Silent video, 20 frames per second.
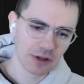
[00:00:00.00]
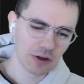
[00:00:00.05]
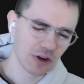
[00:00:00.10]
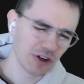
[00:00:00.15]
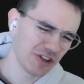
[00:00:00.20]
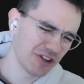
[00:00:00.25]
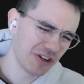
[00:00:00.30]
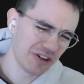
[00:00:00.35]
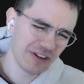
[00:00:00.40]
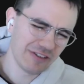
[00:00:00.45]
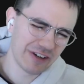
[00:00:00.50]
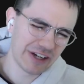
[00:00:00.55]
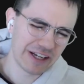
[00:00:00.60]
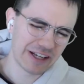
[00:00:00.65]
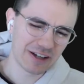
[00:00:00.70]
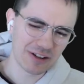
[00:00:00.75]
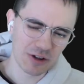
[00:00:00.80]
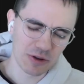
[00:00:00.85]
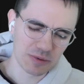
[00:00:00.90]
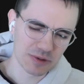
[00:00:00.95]
Or you don't even
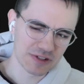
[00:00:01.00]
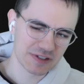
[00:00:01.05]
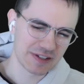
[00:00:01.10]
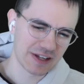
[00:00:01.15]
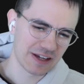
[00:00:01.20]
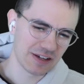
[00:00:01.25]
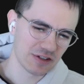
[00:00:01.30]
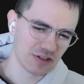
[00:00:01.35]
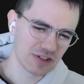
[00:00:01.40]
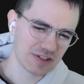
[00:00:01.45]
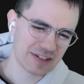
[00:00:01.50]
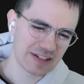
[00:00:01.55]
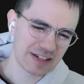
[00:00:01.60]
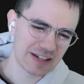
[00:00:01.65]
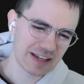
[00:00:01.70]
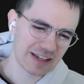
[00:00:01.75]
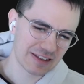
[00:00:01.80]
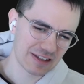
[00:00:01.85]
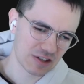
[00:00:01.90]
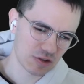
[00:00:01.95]
need global state. You just need to
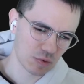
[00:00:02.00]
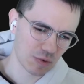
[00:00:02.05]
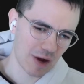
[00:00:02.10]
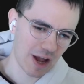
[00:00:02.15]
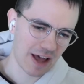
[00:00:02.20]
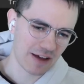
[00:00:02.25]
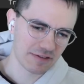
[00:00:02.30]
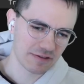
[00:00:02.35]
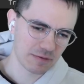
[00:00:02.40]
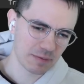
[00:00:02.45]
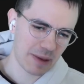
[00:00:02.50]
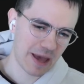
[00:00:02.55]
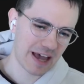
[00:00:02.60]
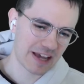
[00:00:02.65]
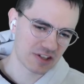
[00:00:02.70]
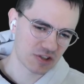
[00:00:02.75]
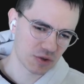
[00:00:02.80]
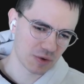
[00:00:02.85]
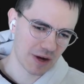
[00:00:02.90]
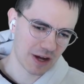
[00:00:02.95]
get this ref
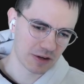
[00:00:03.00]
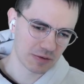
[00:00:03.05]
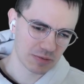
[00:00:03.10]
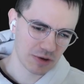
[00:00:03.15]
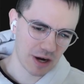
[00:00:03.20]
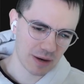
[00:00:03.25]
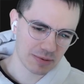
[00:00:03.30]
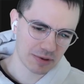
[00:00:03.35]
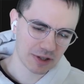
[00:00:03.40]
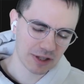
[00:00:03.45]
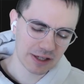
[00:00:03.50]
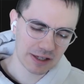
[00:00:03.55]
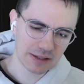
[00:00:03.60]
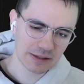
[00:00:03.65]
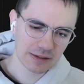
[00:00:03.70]
passed around properly.